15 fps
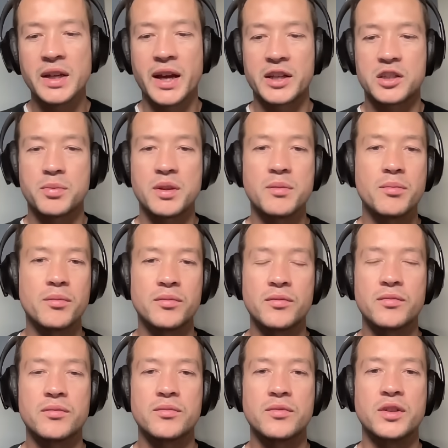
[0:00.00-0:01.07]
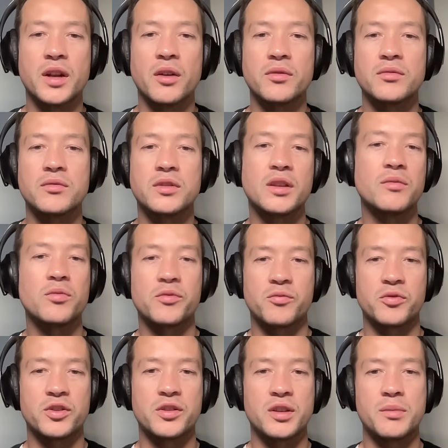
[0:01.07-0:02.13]
It has to be,
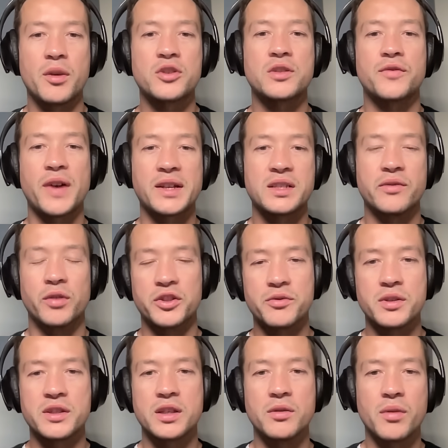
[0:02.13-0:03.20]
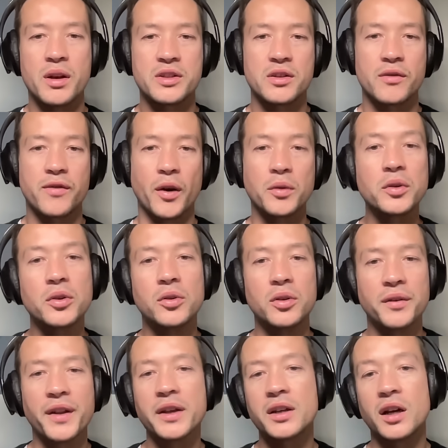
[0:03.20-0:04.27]
the most effective ones we see where it's a phone call
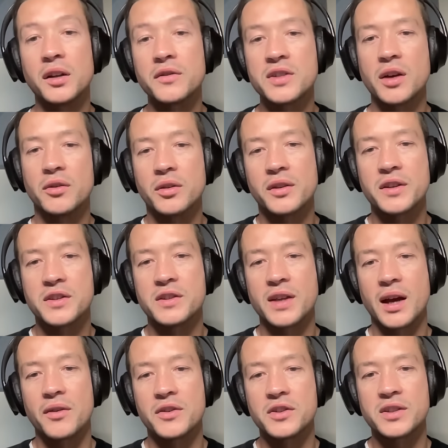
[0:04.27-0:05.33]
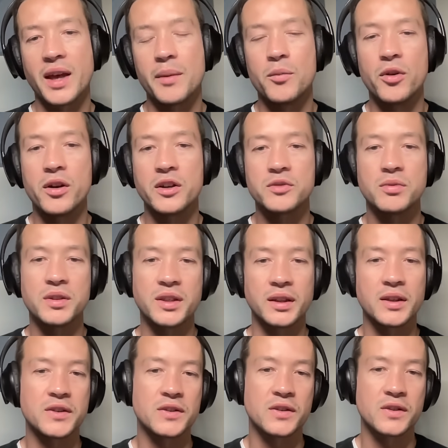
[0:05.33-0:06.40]
and they kind of tell you, this is how this scam works, we
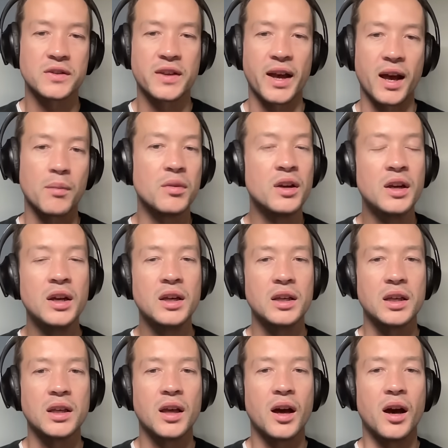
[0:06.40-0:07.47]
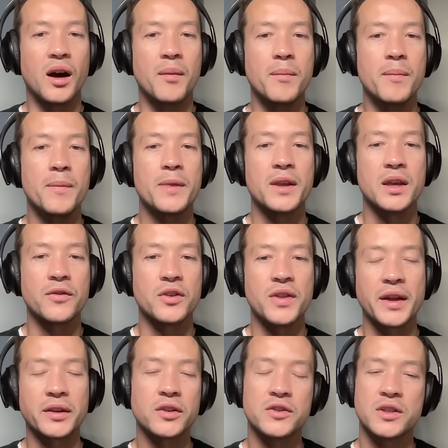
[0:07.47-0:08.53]
think this is a scam. If you
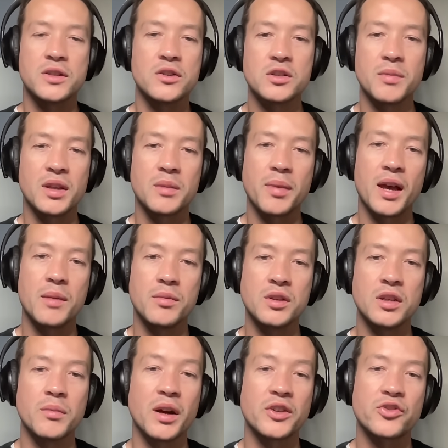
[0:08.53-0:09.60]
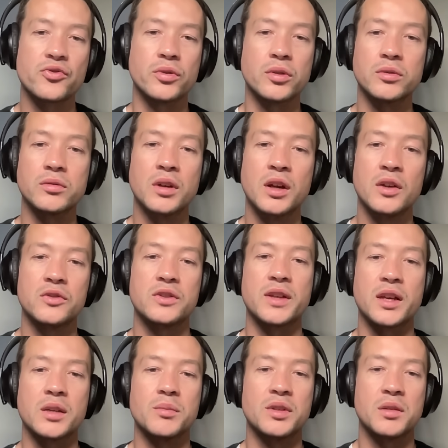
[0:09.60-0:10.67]
then continue to make the payment, you might struggle to
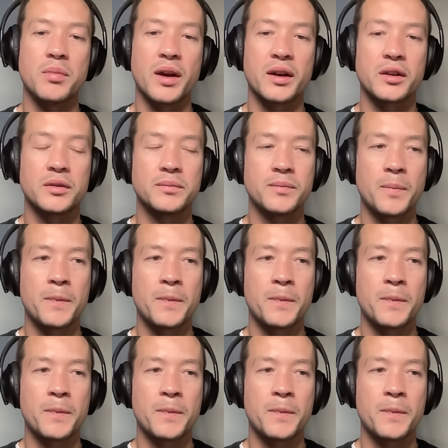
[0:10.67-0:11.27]
get your money back.